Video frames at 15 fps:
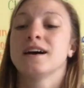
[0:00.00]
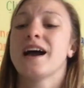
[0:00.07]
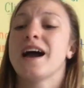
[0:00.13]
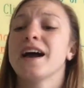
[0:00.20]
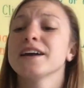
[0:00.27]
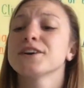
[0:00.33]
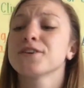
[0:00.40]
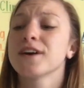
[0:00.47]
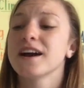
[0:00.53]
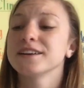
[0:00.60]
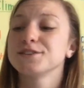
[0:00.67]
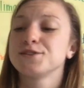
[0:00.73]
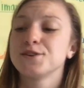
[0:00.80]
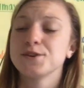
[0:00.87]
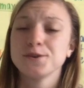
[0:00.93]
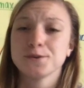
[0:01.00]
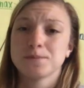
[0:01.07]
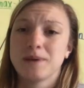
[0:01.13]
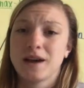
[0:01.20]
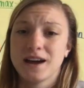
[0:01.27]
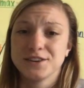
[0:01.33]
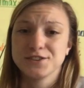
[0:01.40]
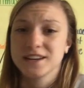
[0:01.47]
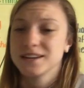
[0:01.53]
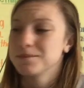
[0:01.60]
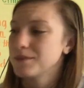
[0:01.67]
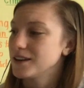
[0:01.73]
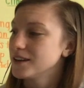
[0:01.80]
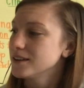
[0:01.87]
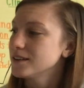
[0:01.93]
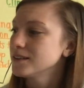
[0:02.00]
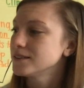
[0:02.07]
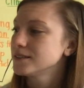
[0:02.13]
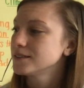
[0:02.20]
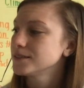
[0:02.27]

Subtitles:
"I cried too," Patrick admitted.